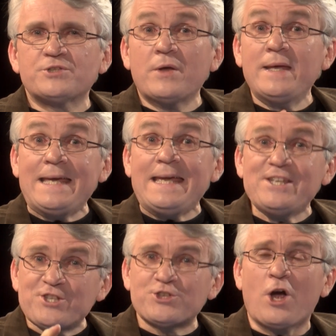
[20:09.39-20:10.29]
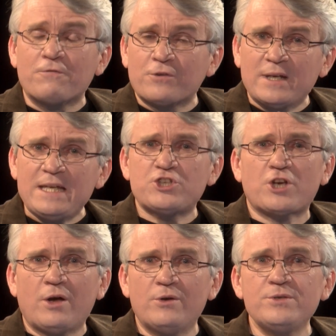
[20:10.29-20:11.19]
So he sovereignly
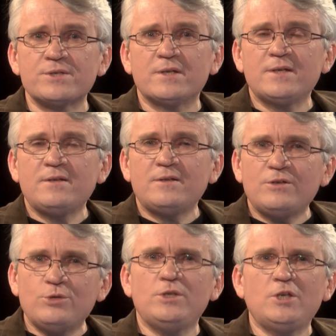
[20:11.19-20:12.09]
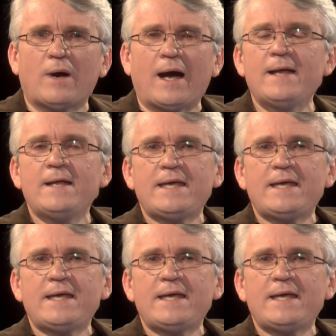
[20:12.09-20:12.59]
chose who you are.